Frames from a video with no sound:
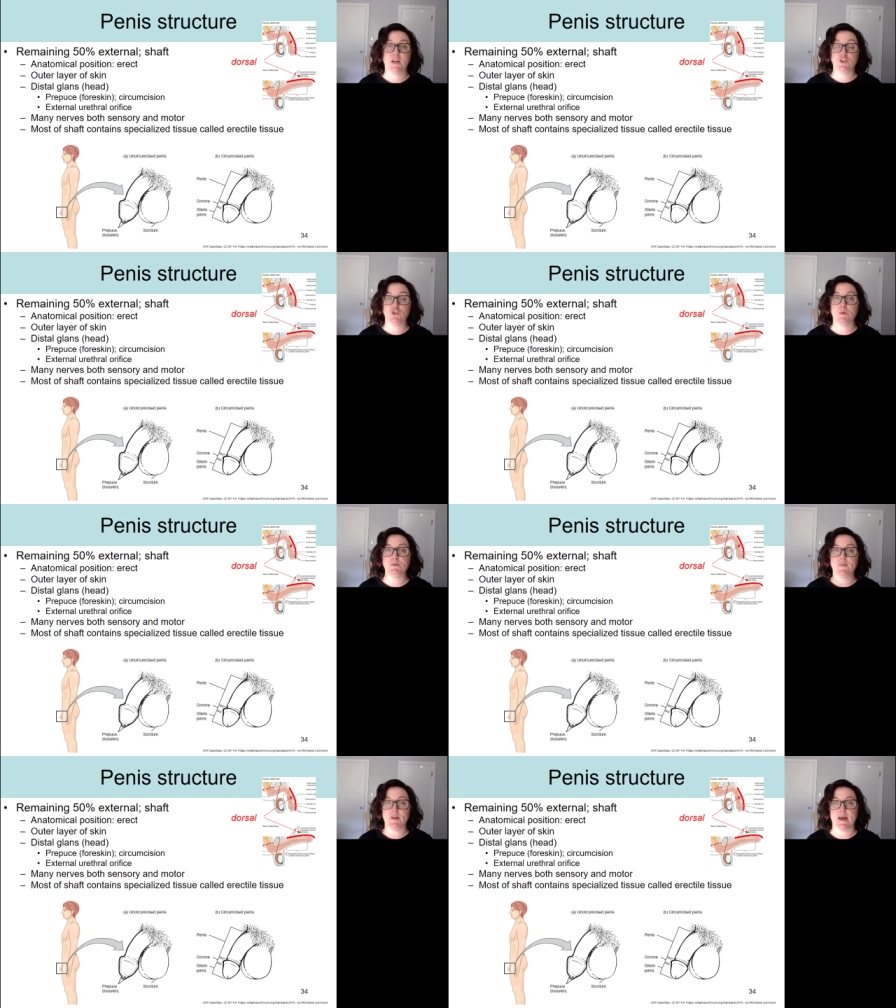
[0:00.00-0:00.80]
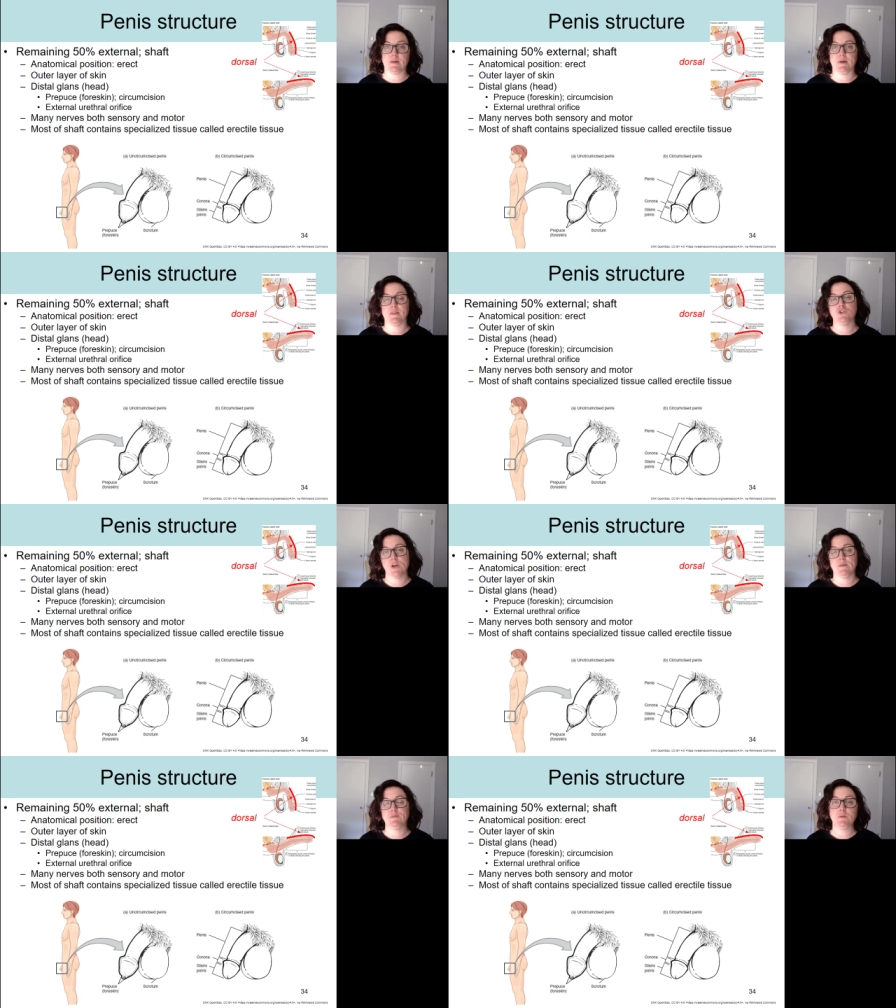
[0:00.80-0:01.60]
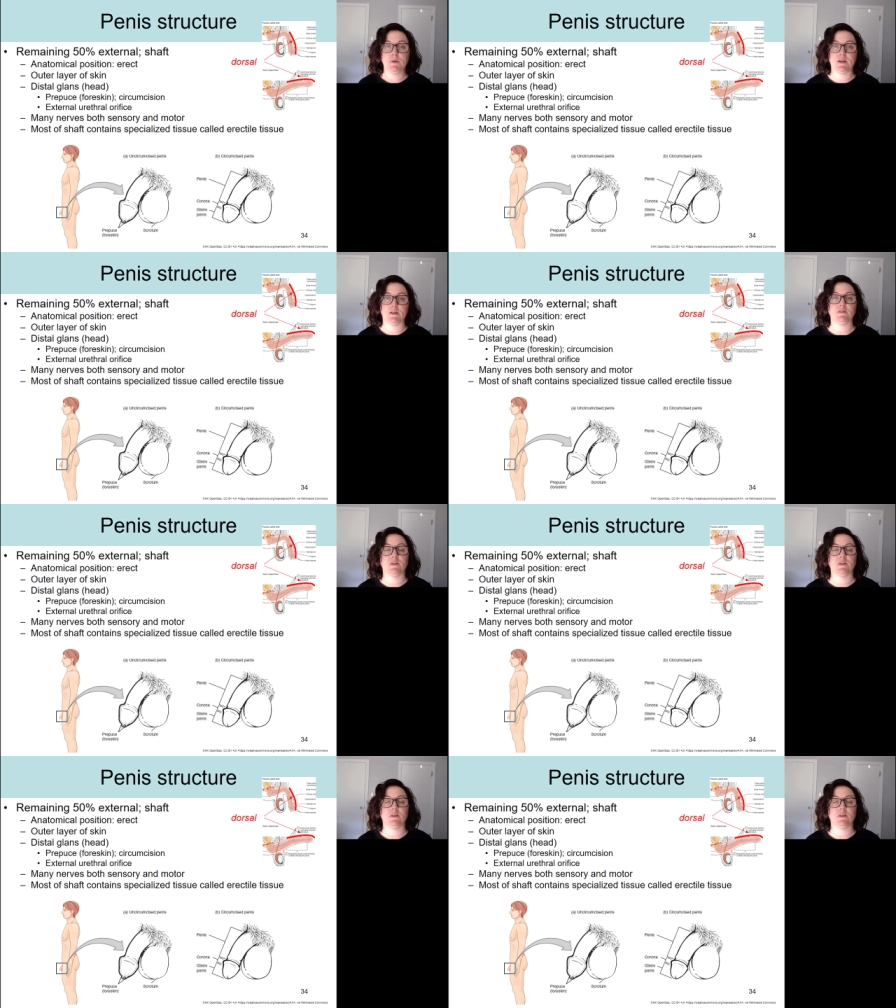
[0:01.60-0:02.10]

In terms of anatomy, the shaft of the penis